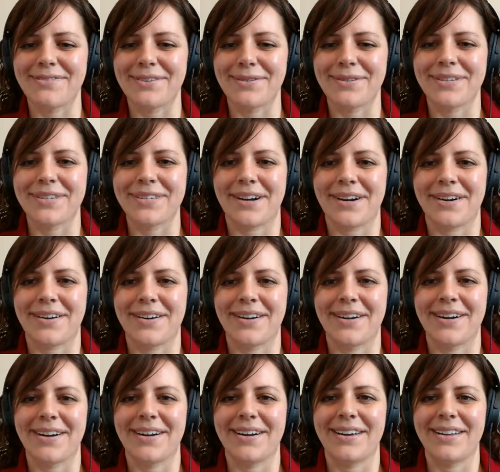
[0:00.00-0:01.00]
if folks
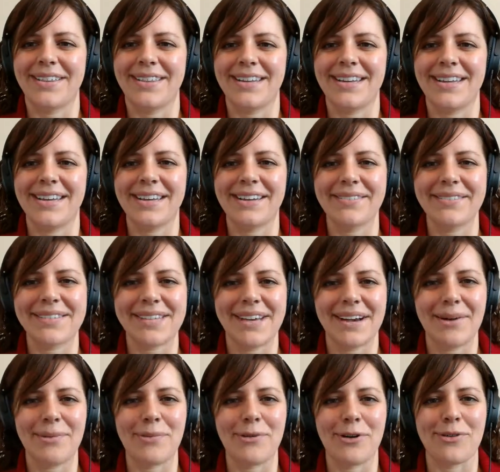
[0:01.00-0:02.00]
are thinking of
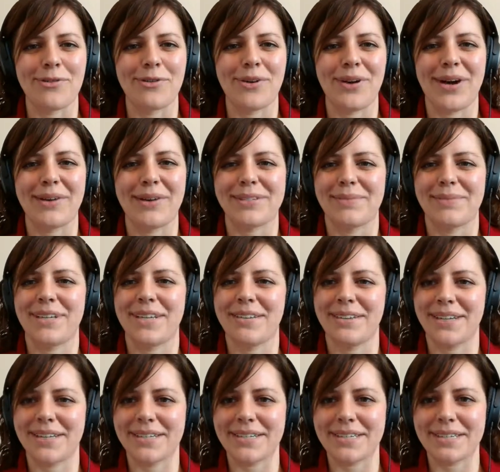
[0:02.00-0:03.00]
some, or if you have some that
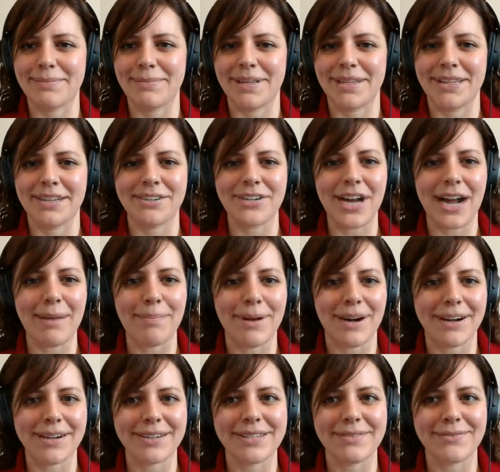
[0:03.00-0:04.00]
you'd like to submit in the chat
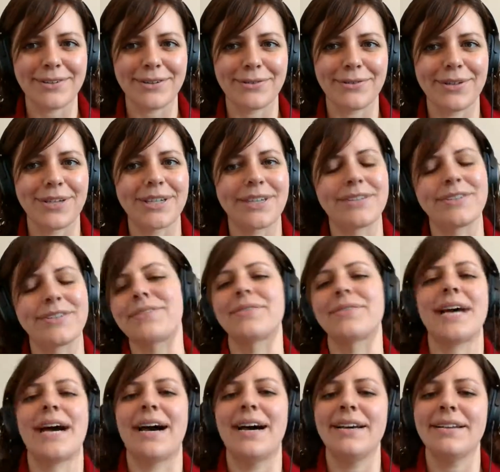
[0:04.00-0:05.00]
box, feel free to
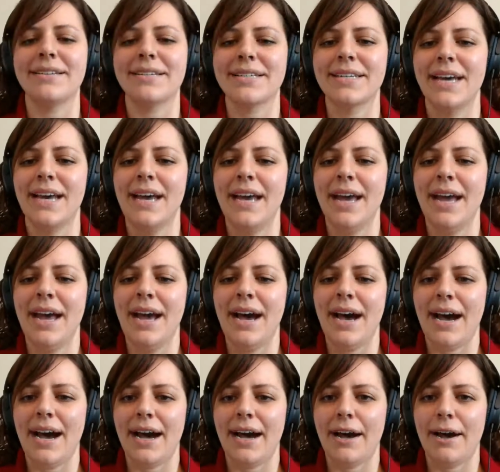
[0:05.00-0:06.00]
do that.
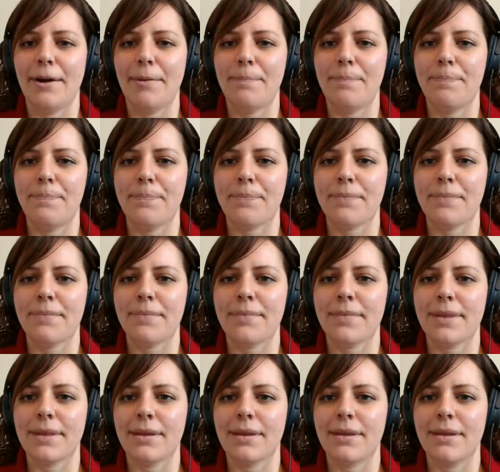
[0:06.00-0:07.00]
And
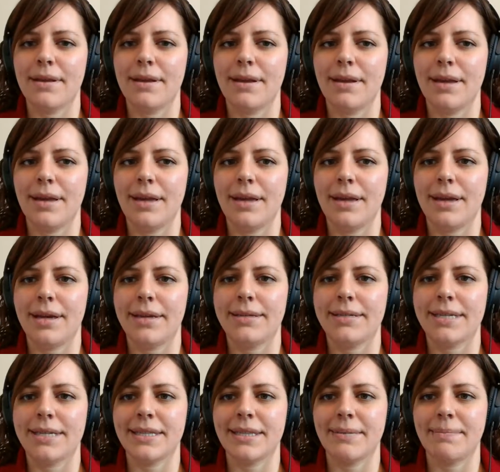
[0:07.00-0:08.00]

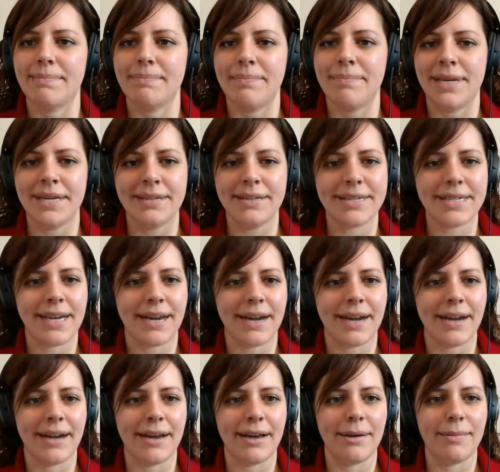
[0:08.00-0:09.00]
in the
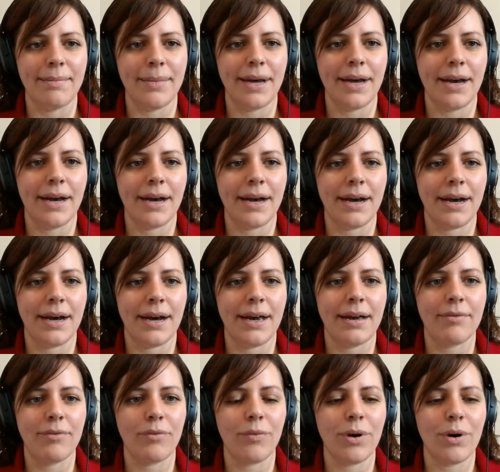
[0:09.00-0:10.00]
meantime, I
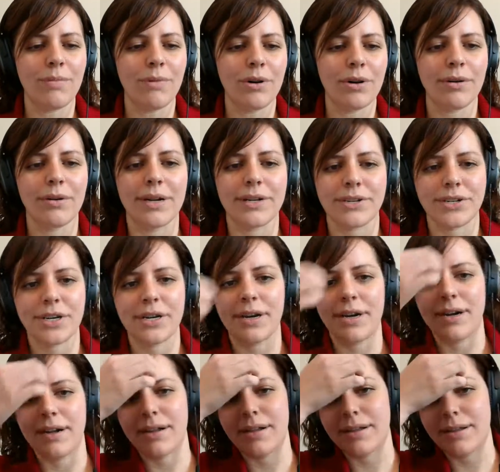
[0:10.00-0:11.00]
have one more question
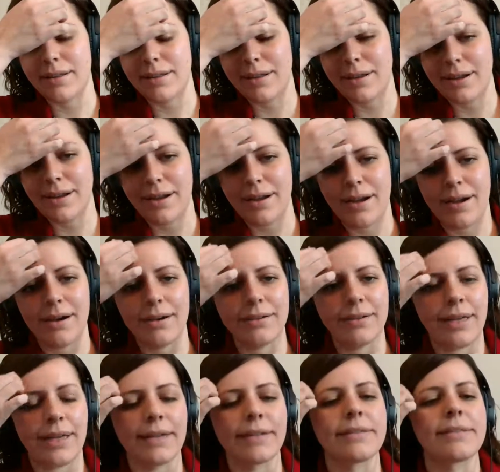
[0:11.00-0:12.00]

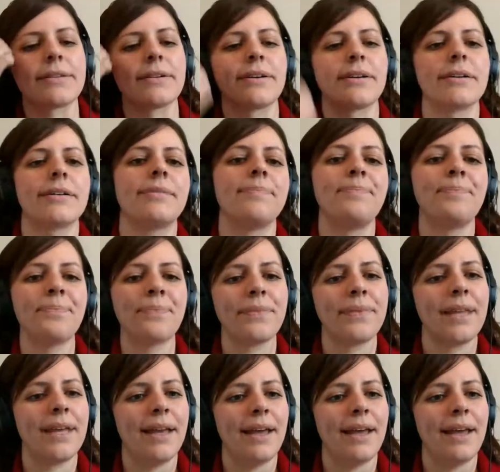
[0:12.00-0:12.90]
I'll answer